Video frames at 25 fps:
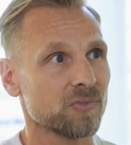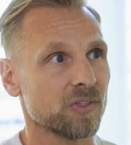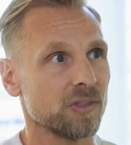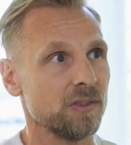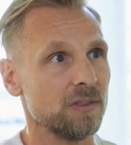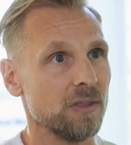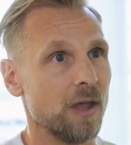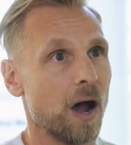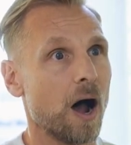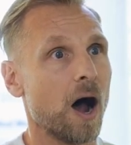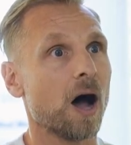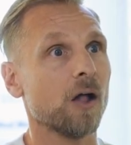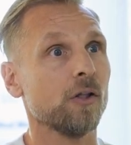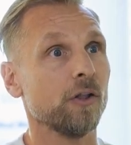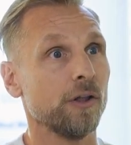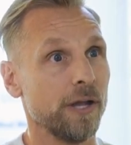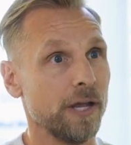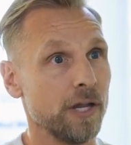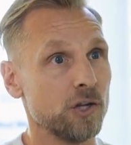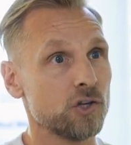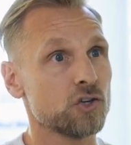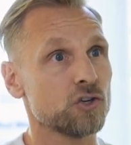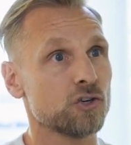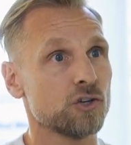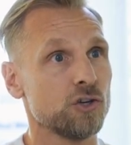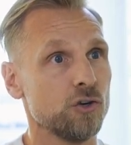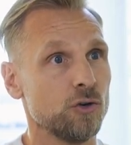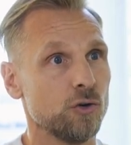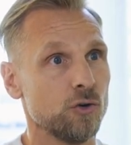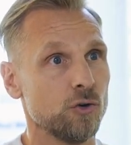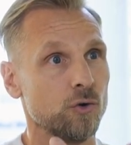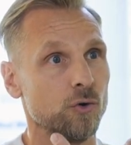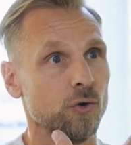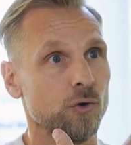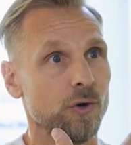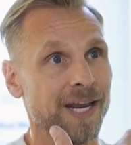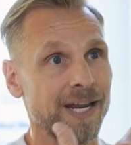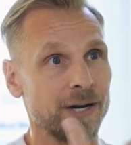knowledge
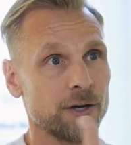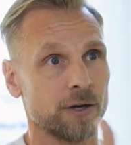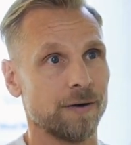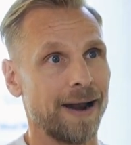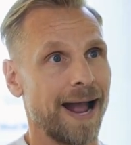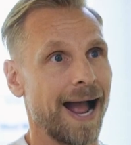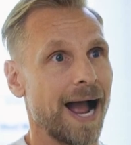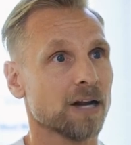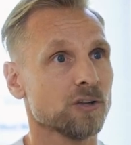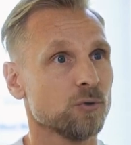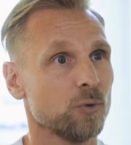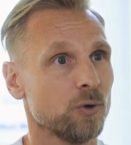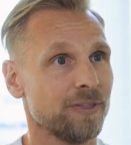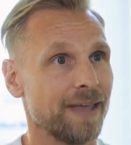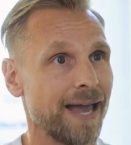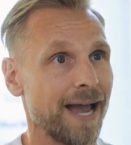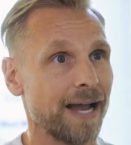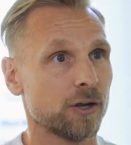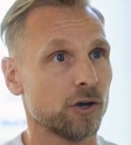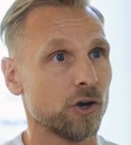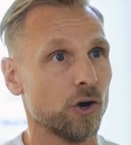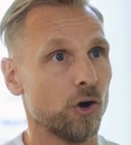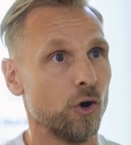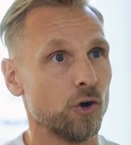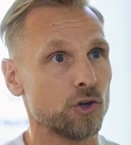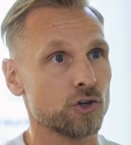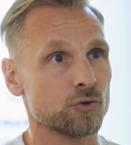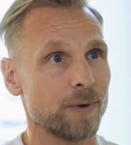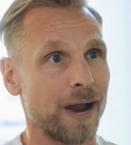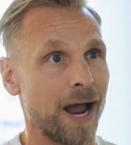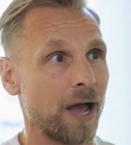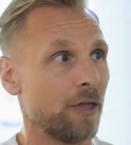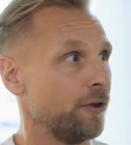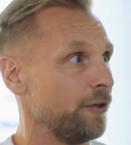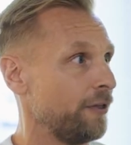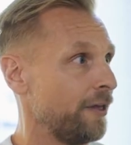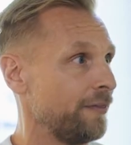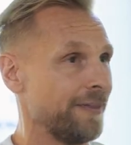to interact with that coach
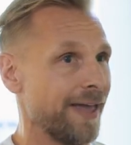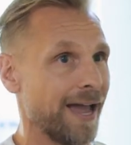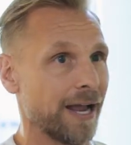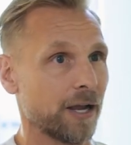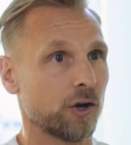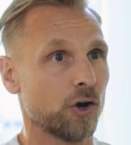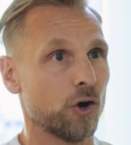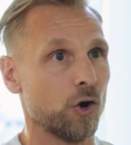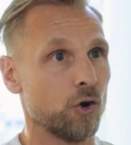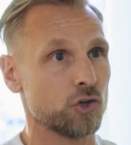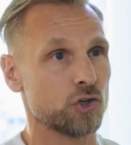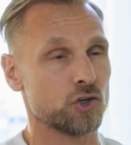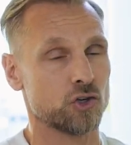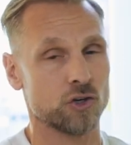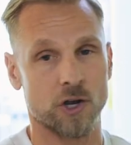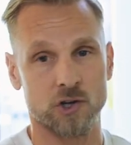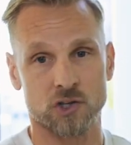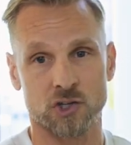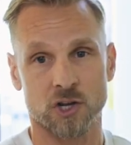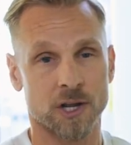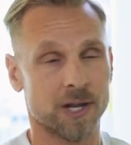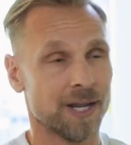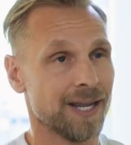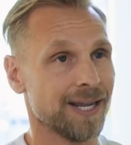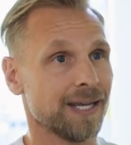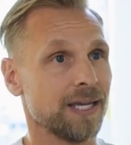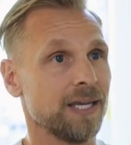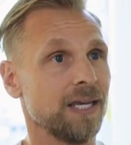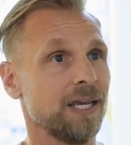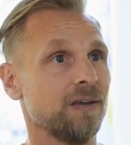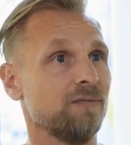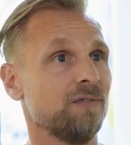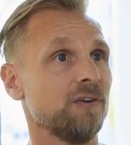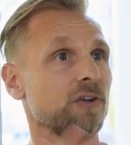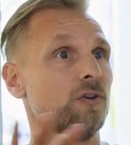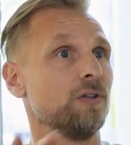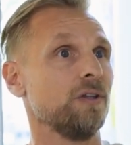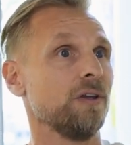rather than that coach just
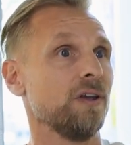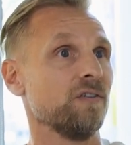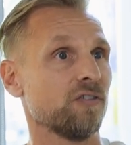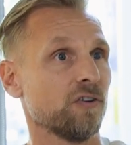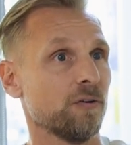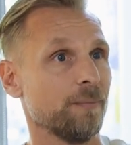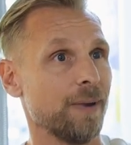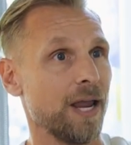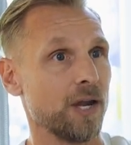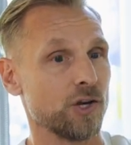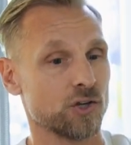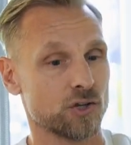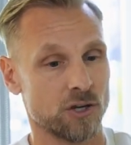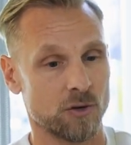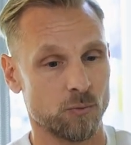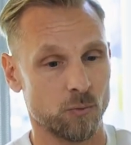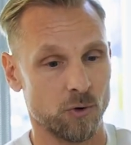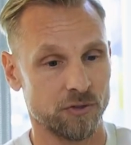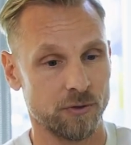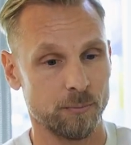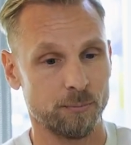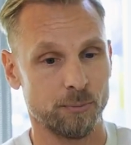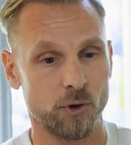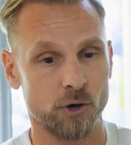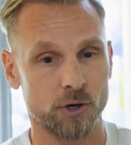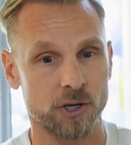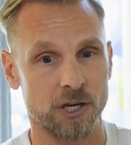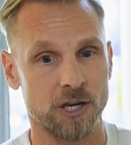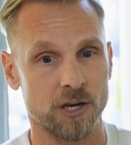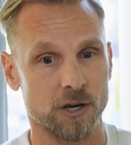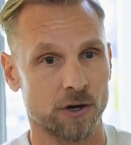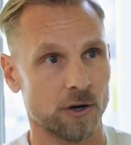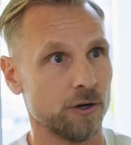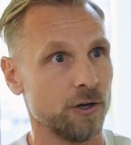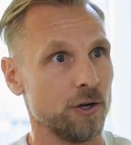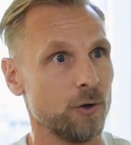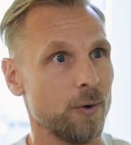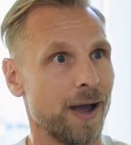giving you the information. With the book
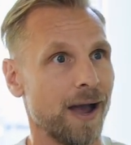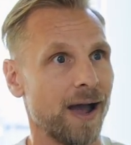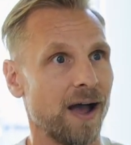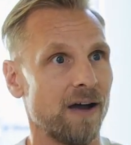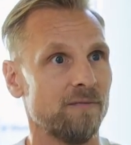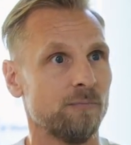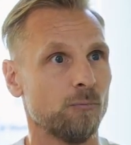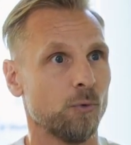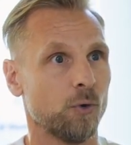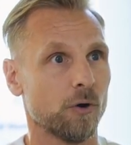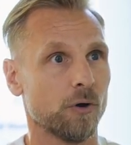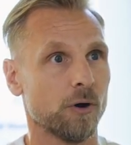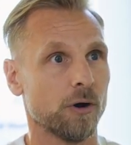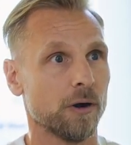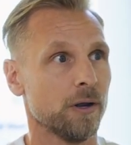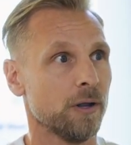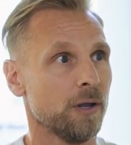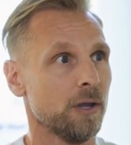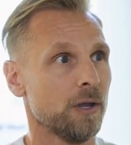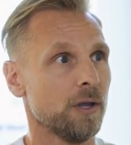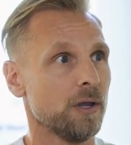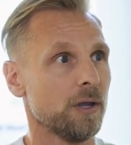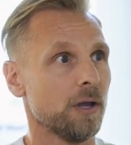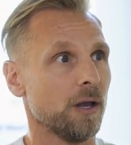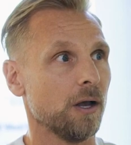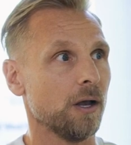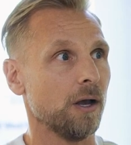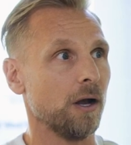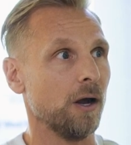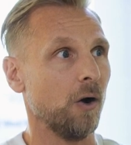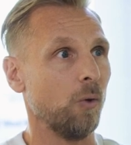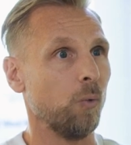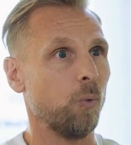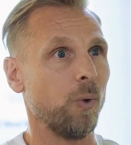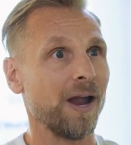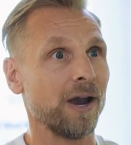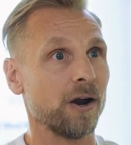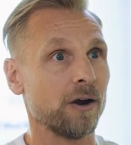here, you have more
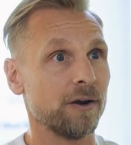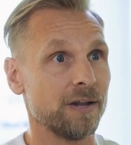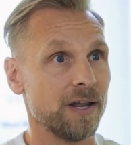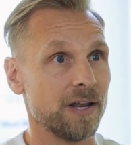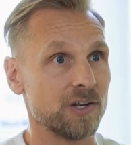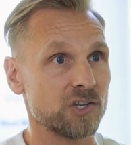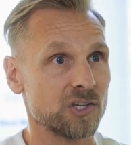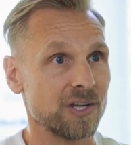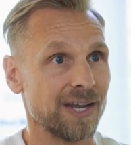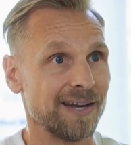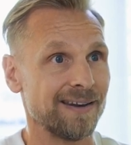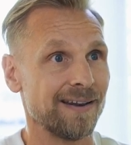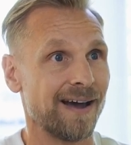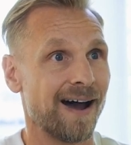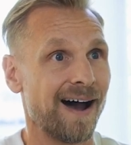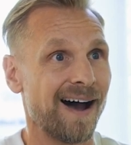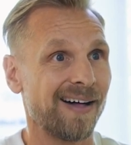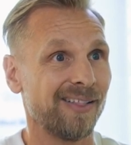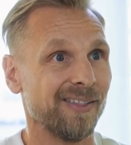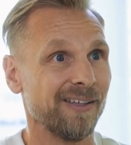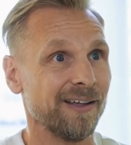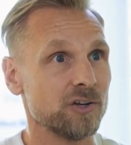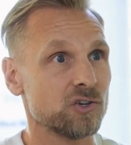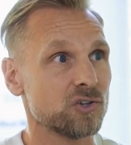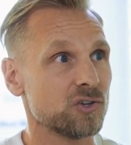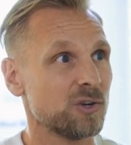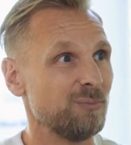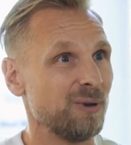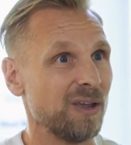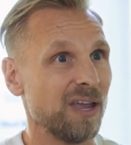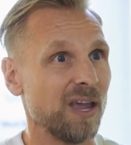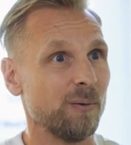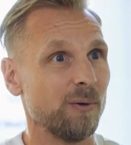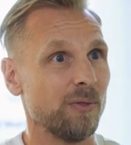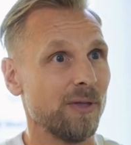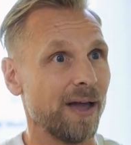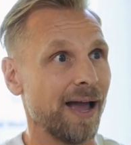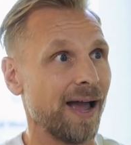awareness and knowledge to be
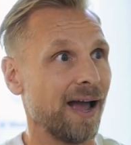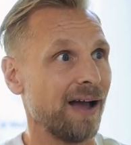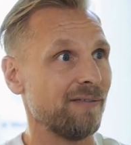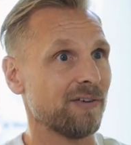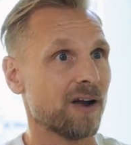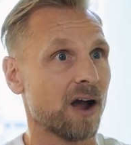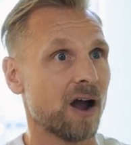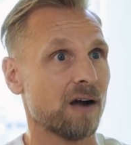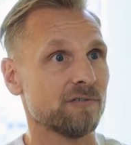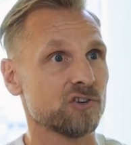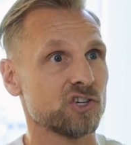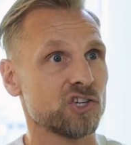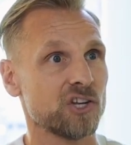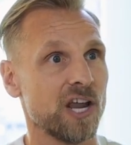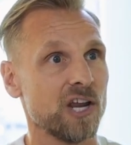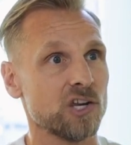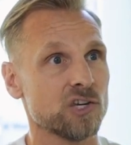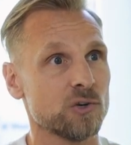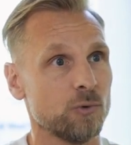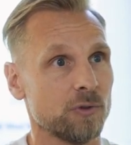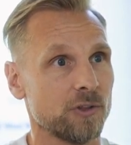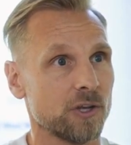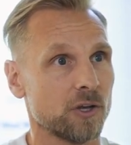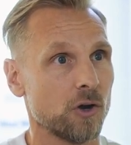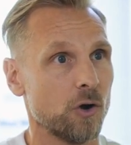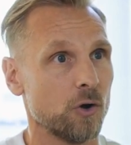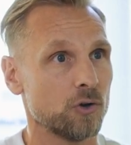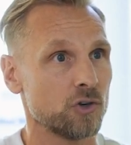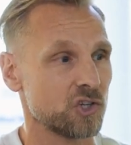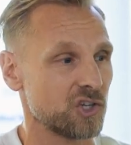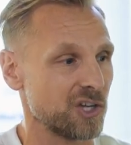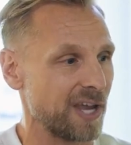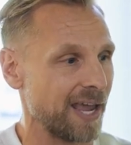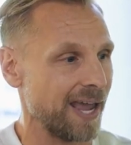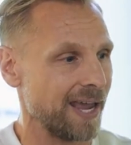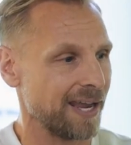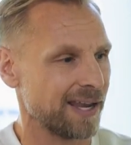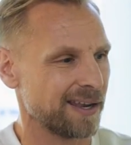able to have conversation with the coach and
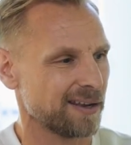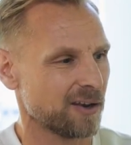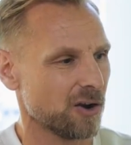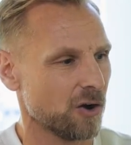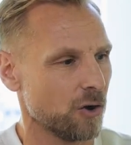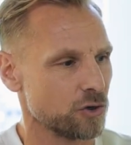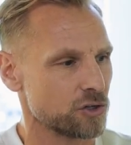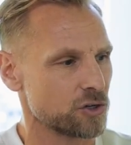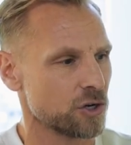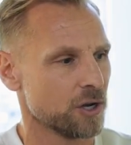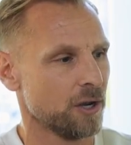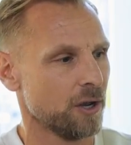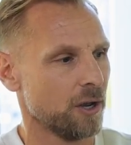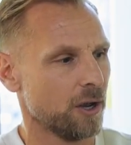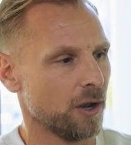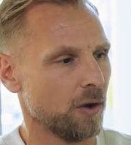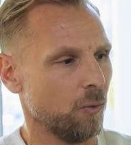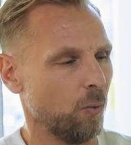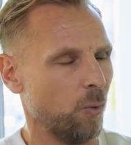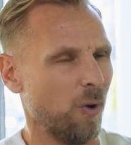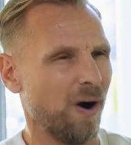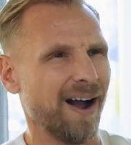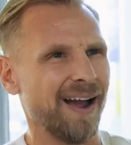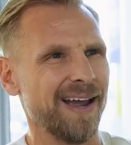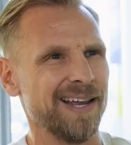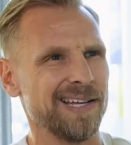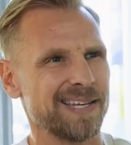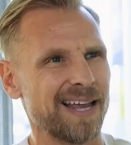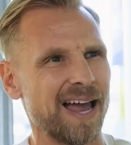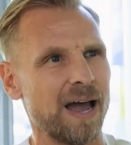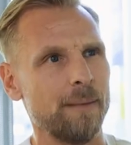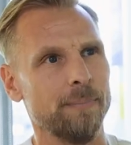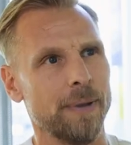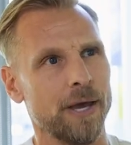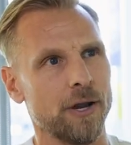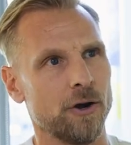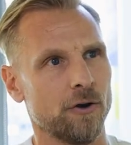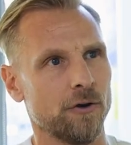say, "Hey, coach." Why is
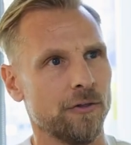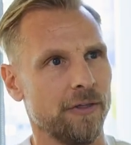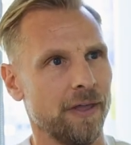that better